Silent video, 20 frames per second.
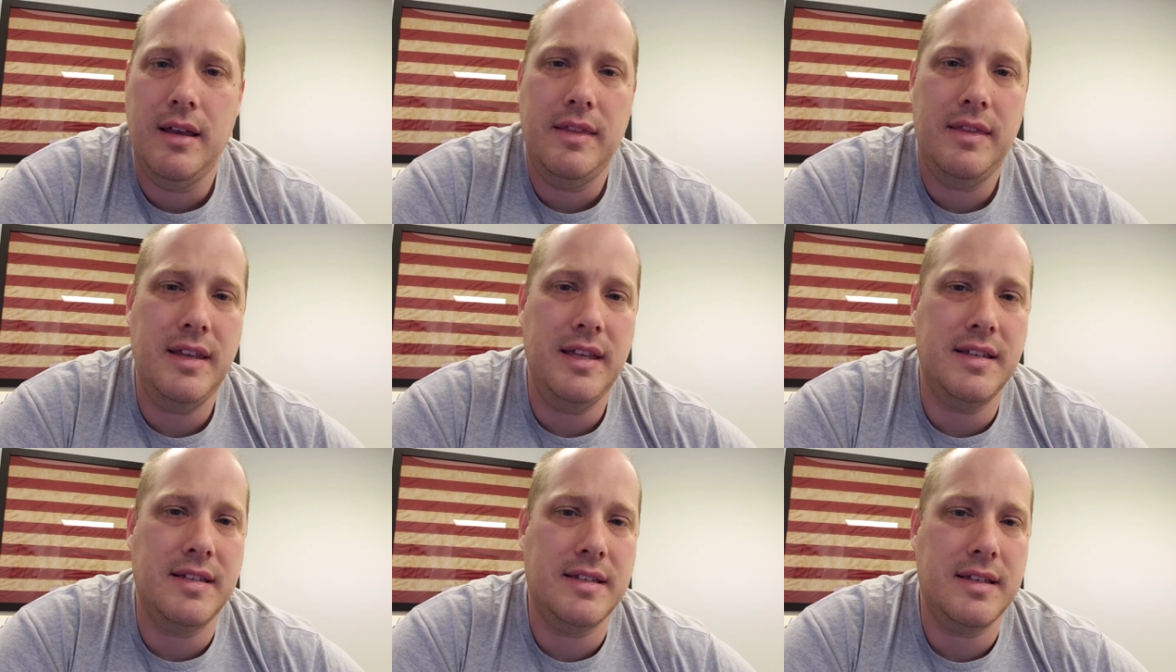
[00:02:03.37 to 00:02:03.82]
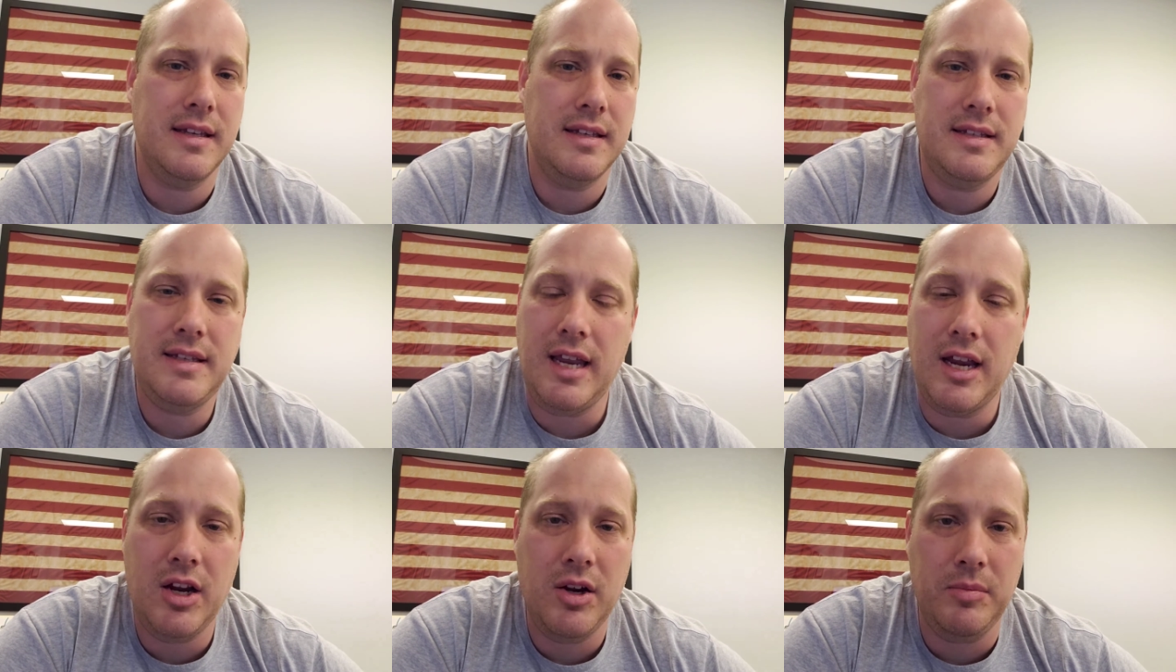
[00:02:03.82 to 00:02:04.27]
this
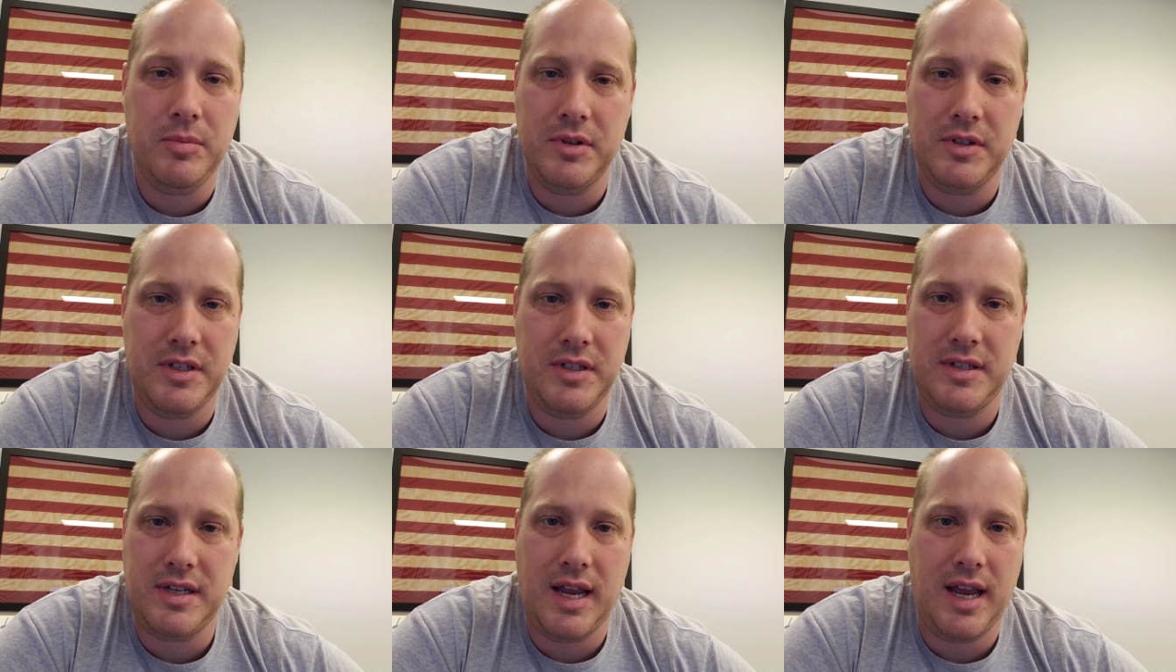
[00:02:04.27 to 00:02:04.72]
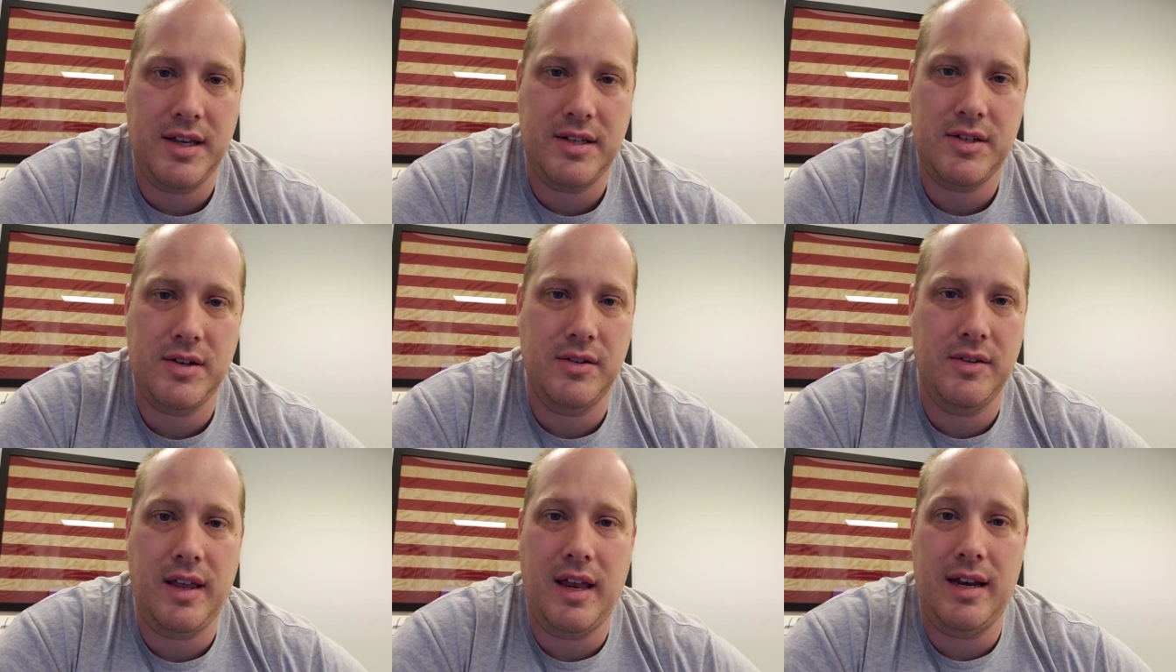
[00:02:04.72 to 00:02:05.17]
terrible
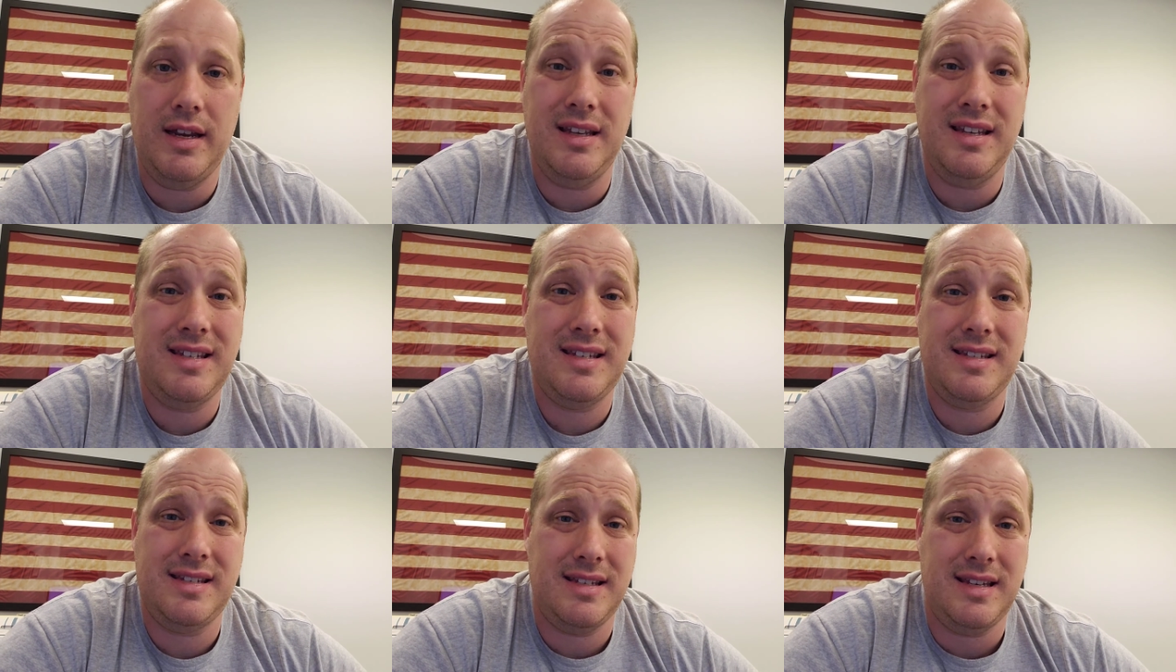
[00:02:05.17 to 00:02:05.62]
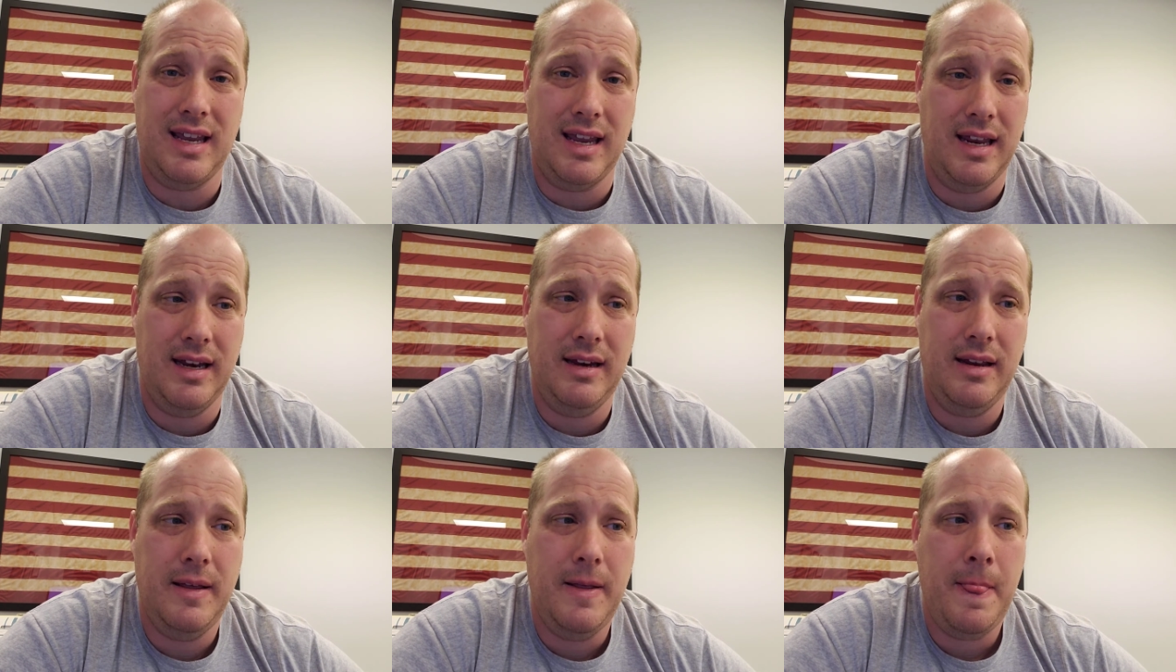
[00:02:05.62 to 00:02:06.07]
disaster that is
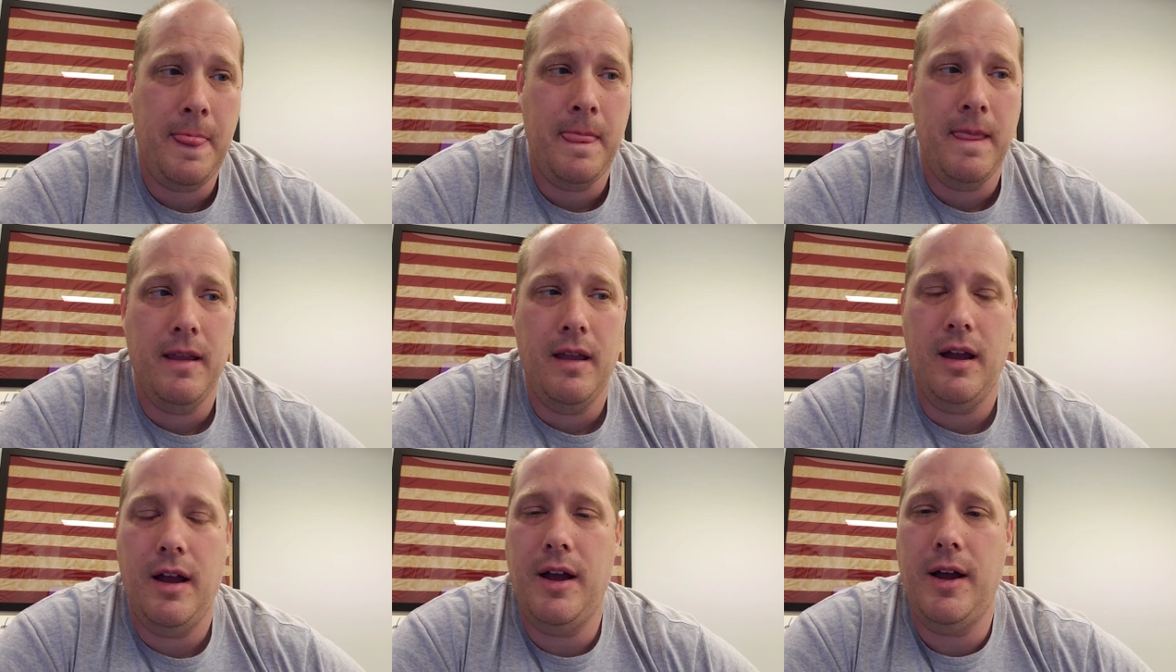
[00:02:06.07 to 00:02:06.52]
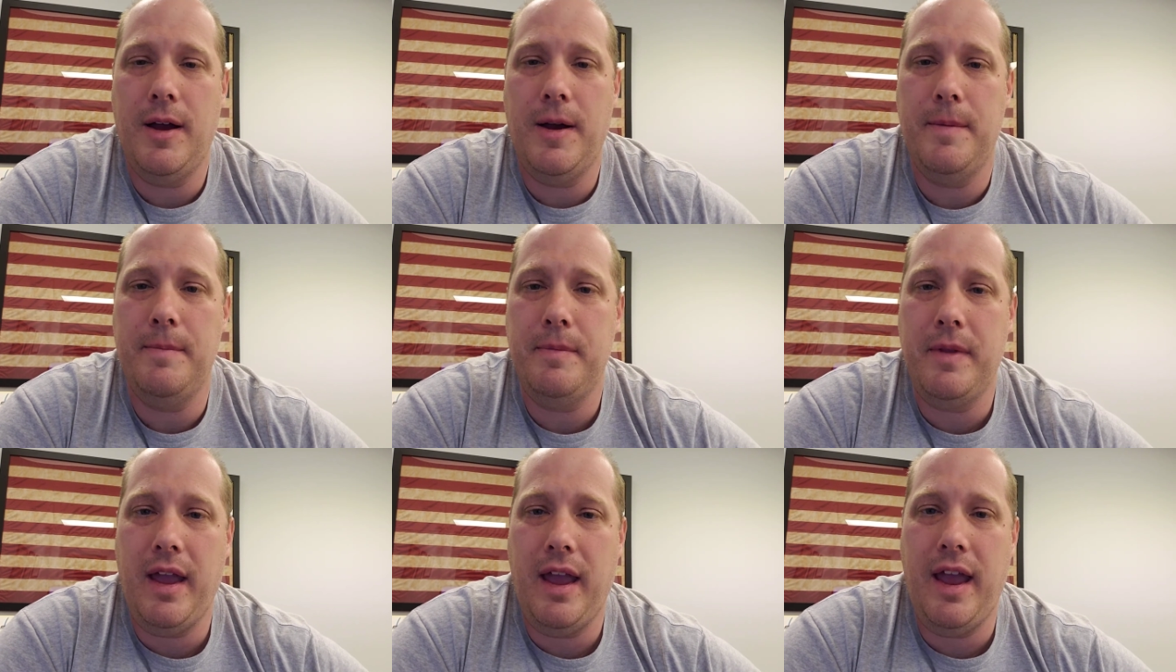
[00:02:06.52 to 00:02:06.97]
sin
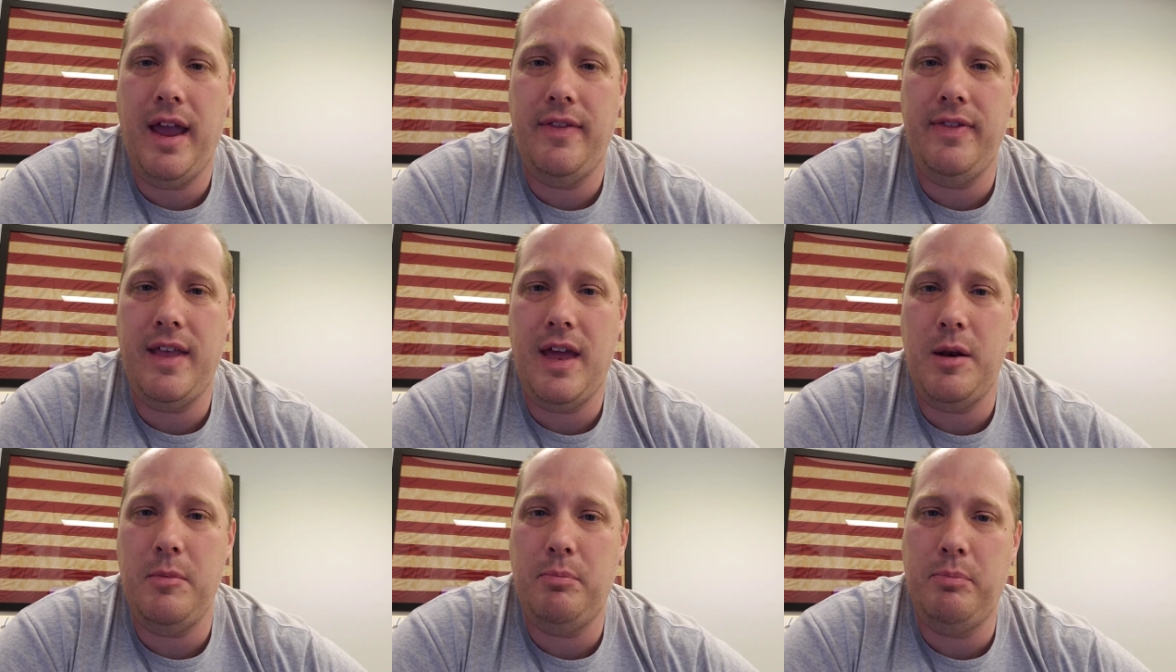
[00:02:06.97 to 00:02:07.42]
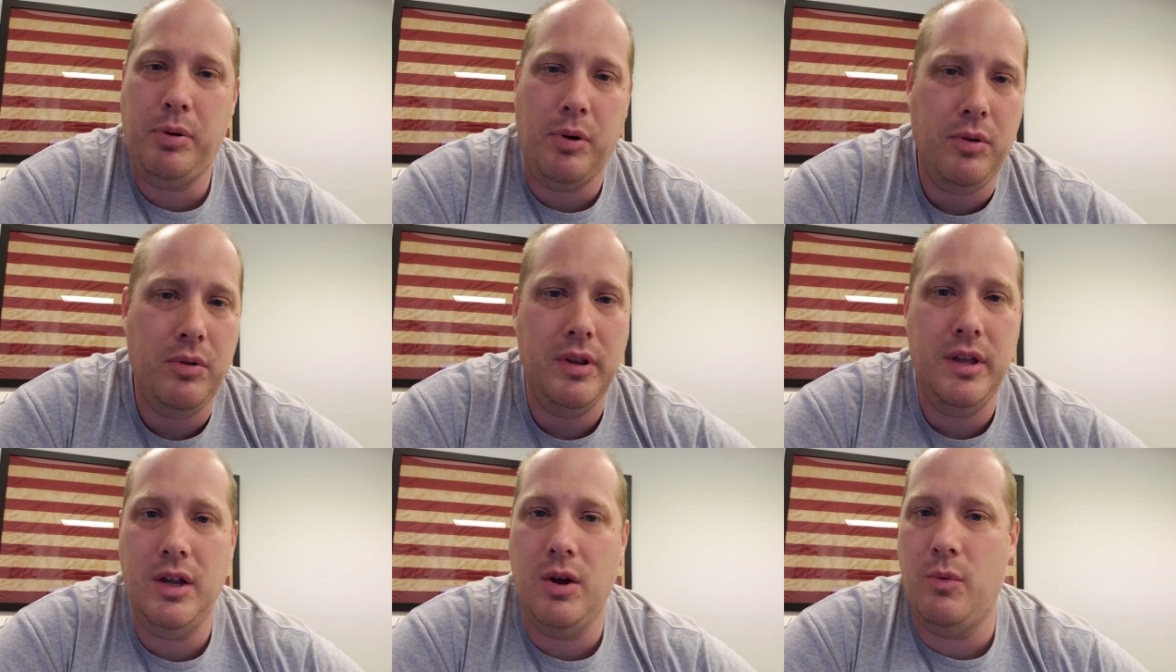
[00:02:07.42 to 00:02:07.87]
um, and then
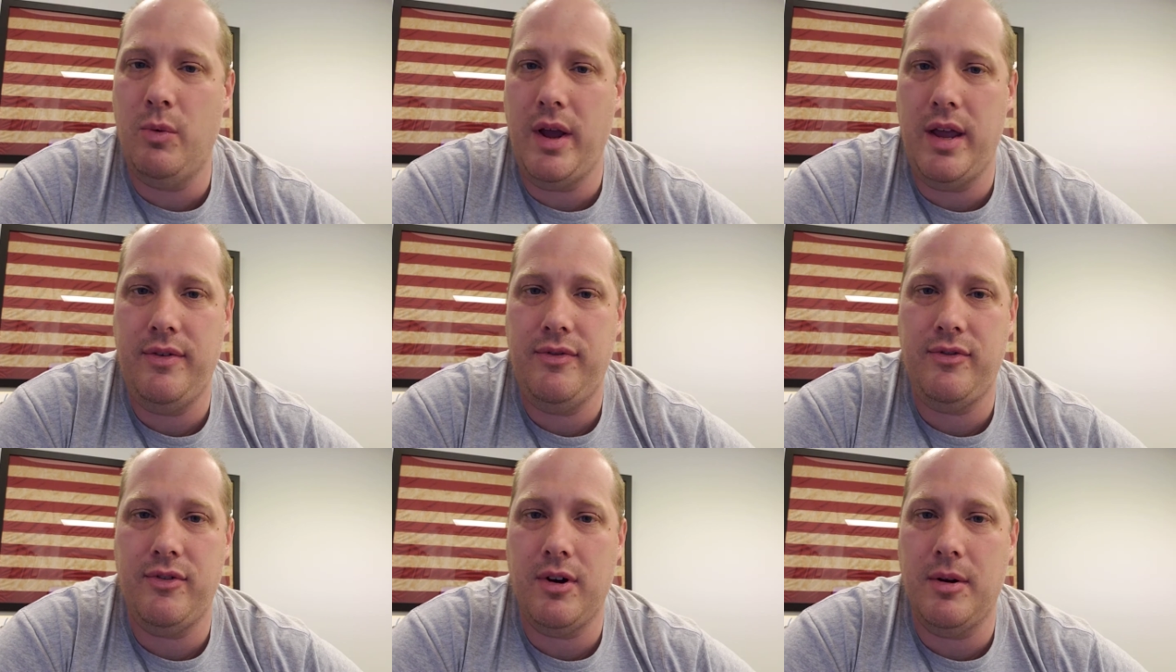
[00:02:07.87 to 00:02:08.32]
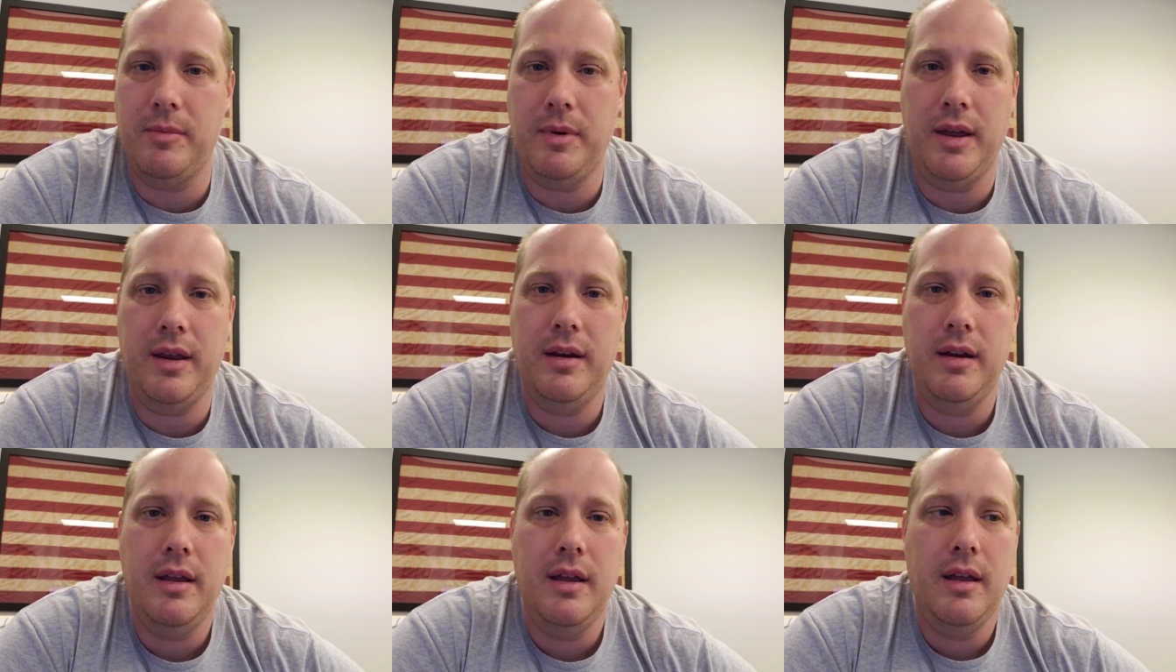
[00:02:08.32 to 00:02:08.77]
pulling away from it.